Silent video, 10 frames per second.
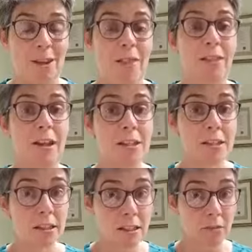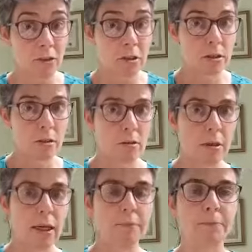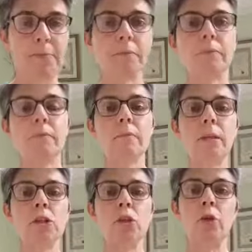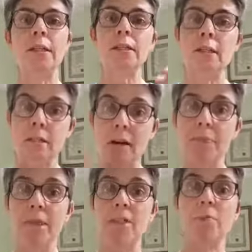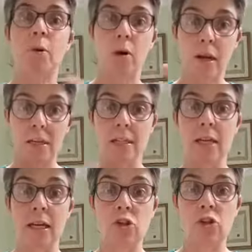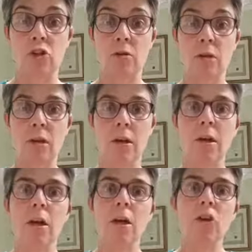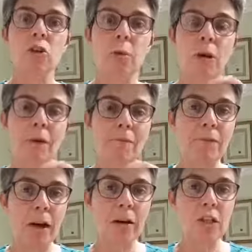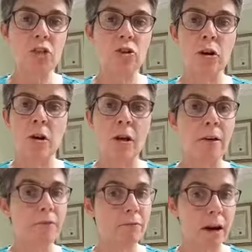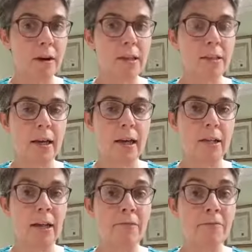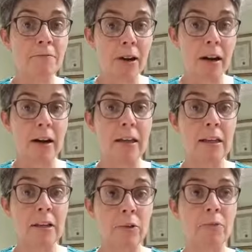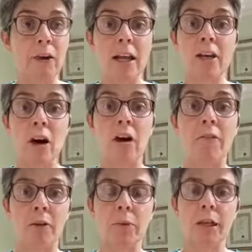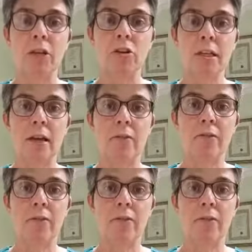That's the difference, okay? So it's to stop this poison in you. You become very strong, very settled, and very confident within yourself.